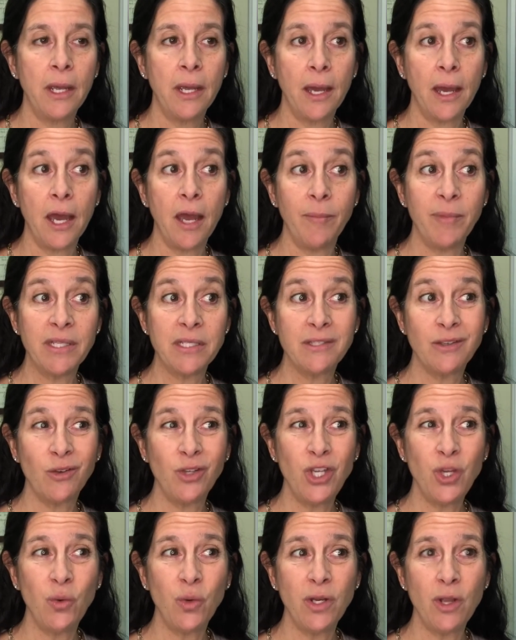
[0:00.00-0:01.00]
And so
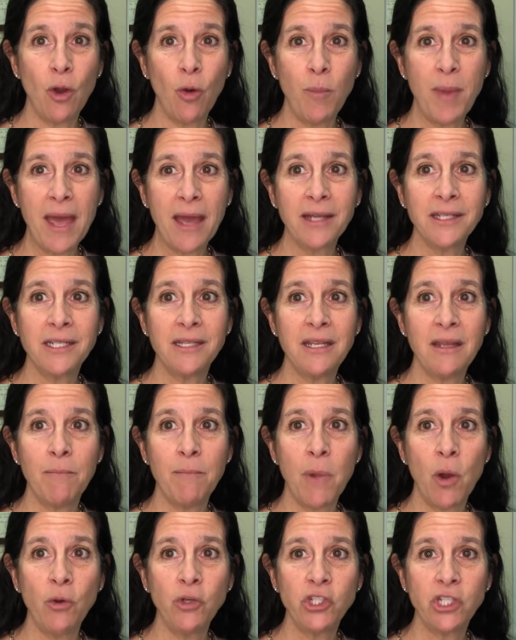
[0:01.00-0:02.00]
you would go back to the
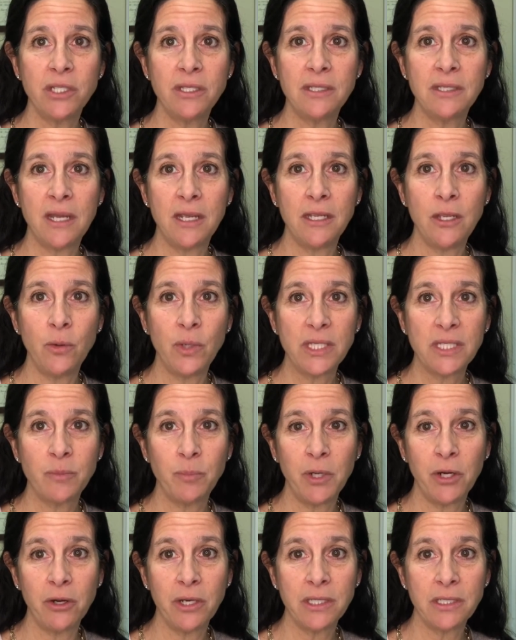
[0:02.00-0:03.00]
emotions that you
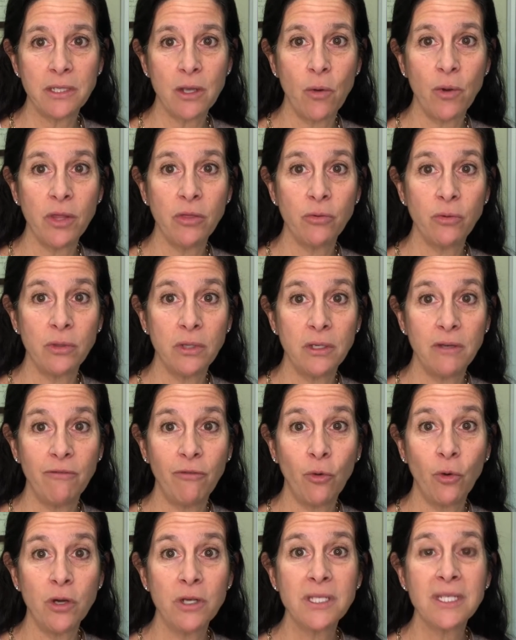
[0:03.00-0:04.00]
experienced going through the
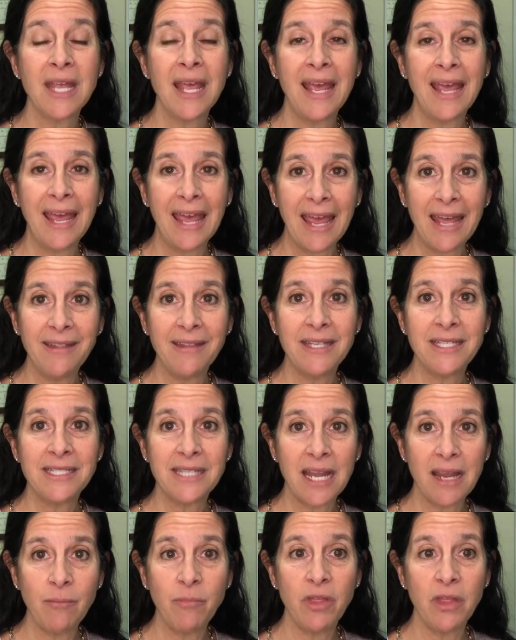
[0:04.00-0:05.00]
divorce, and the
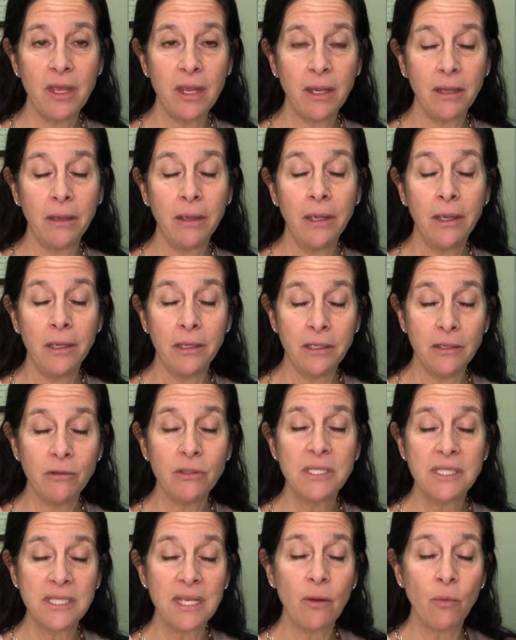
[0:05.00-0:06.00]
same thing. You'll
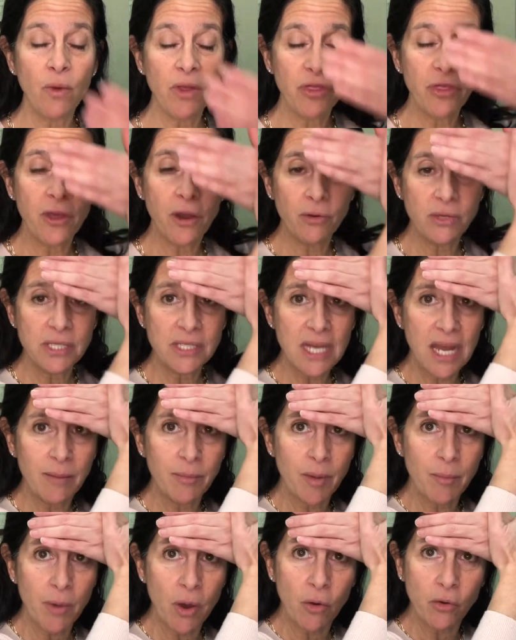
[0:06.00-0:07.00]
sit with those same
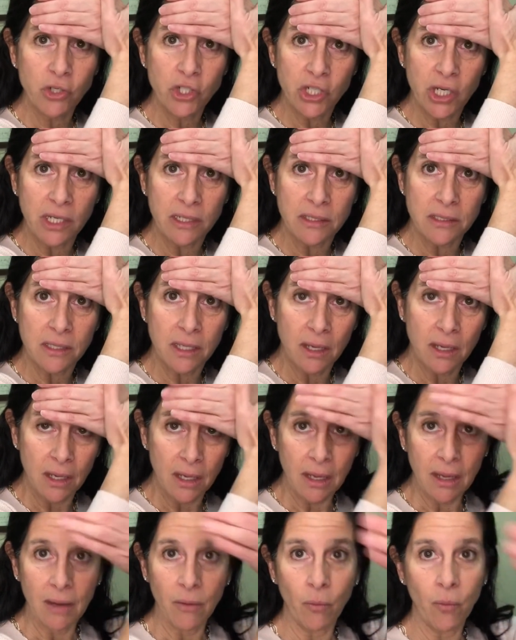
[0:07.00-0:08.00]
emotions
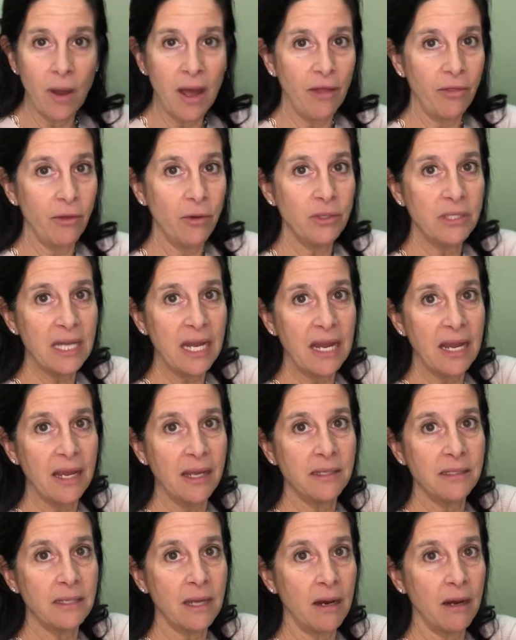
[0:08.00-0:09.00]
while those
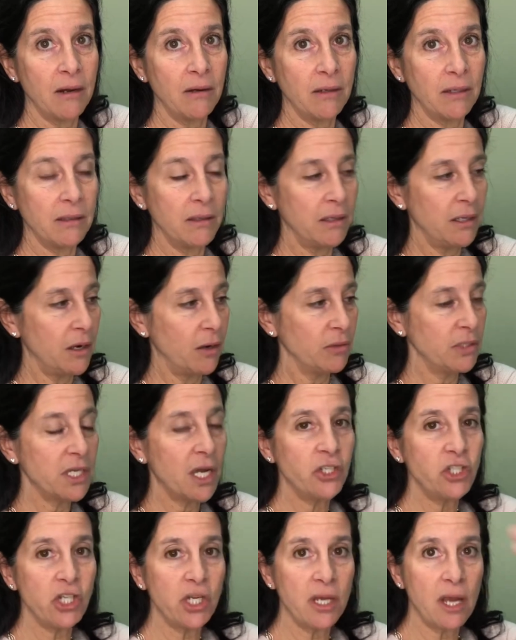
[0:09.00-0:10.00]
hands are,
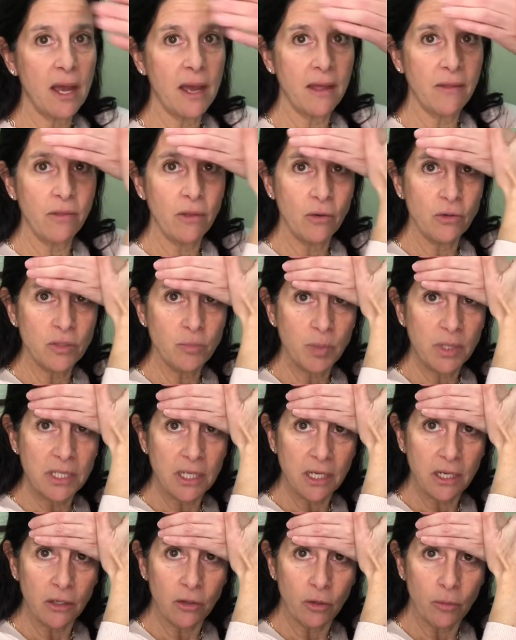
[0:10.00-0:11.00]
touching on those
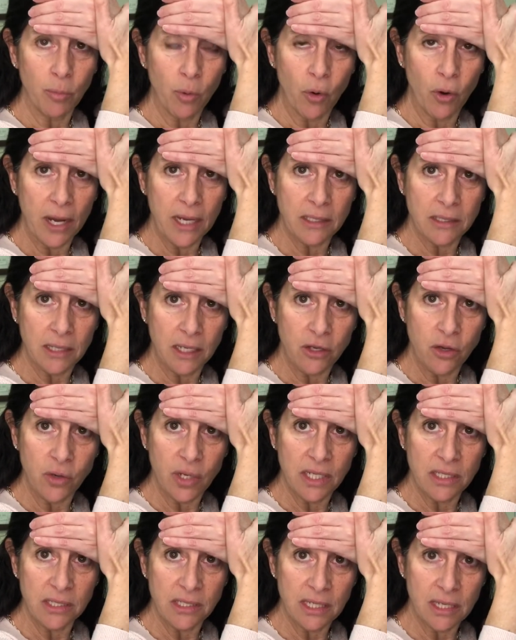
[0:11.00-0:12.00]
particular points, and you
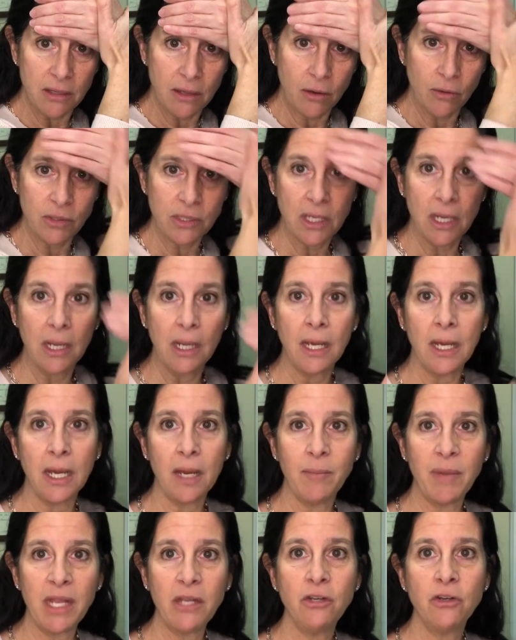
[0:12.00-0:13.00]
can see those
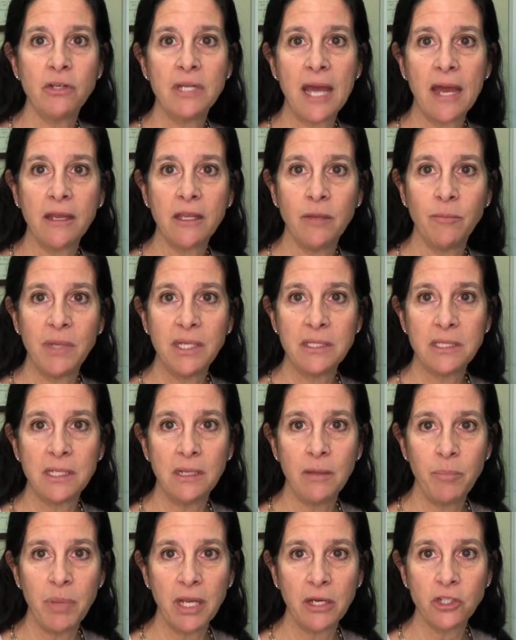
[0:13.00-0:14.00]
in your documents in
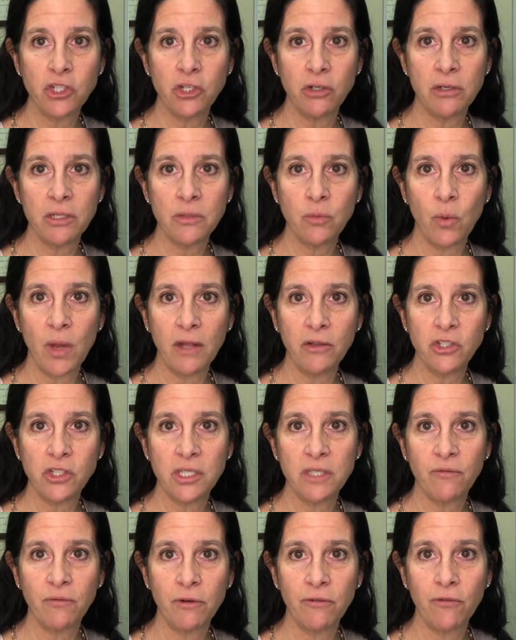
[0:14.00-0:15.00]
a picture as well,
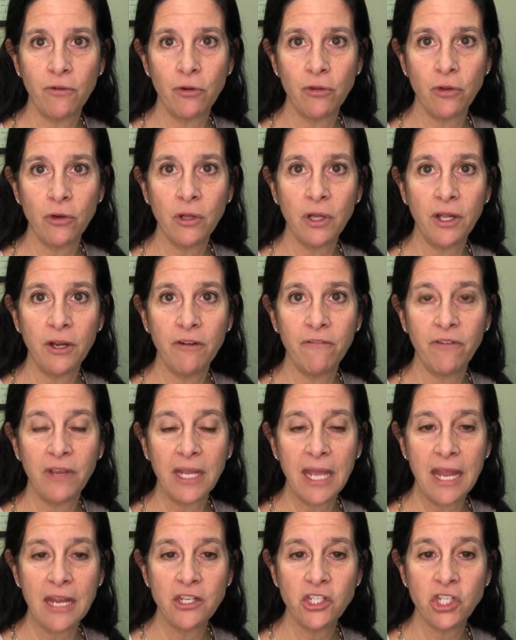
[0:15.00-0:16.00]
just for further
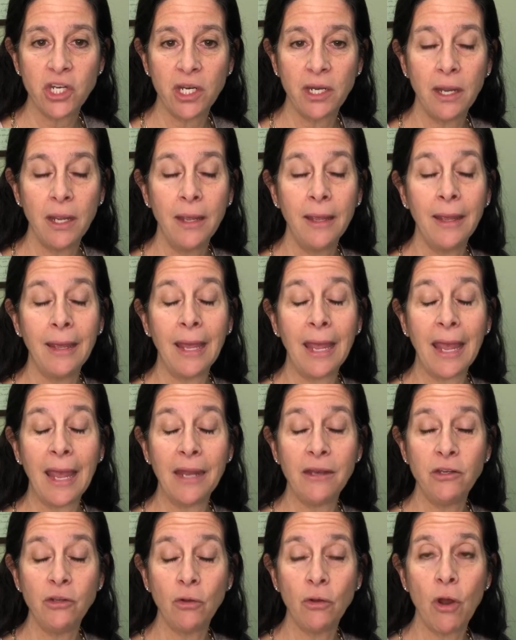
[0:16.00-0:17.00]
clarification,
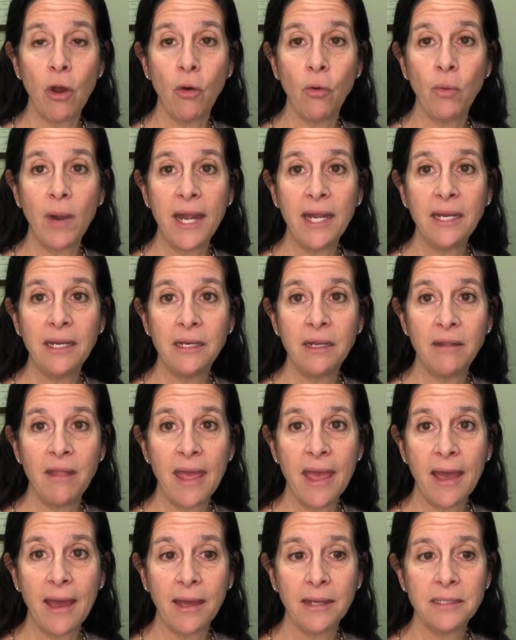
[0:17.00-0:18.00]
and you'll go right into
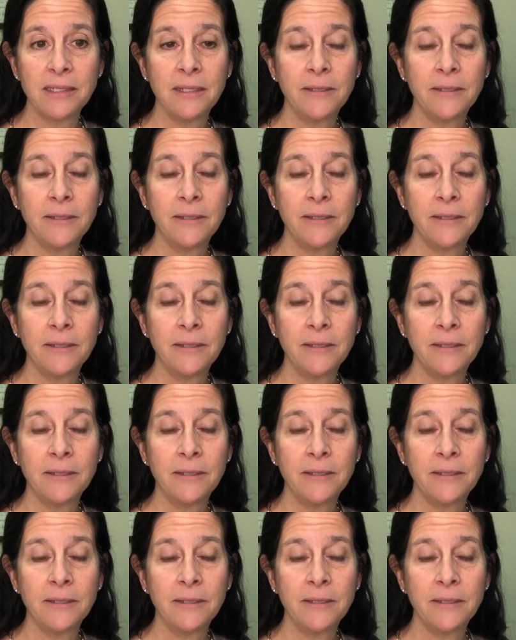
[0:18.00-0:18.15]
that.